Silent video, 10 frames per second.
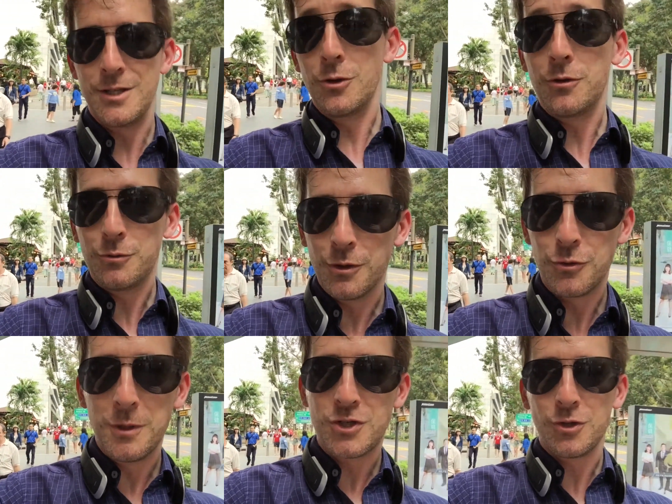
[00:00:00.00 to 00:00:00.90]
You want
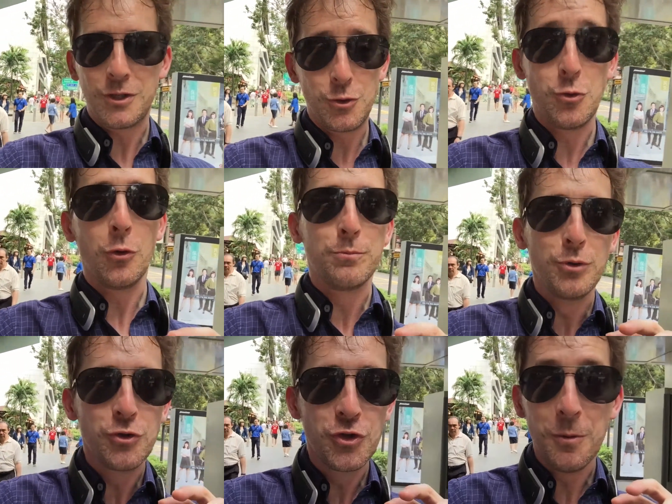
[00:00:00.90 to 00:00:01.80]
to make sure that you don't
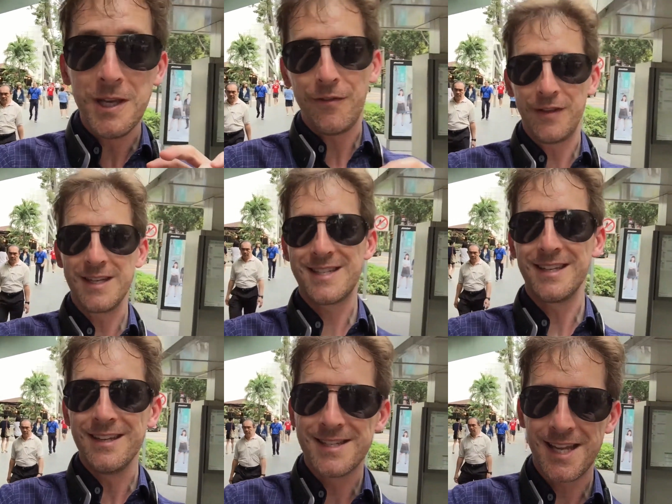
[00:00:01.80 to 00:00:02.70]
put too many things
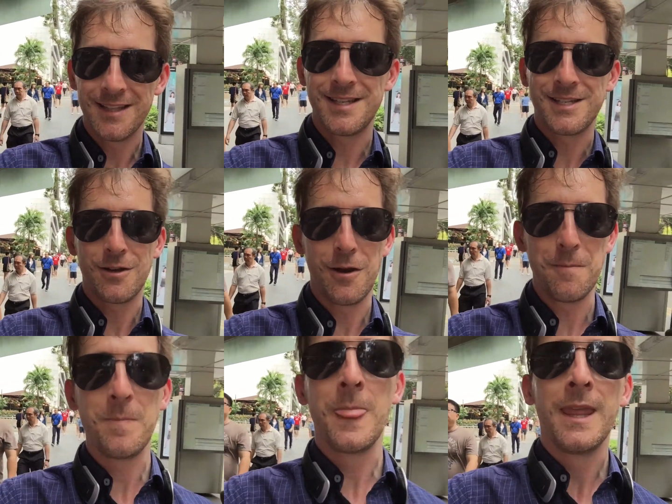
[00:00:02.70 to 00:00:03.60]
inside this column,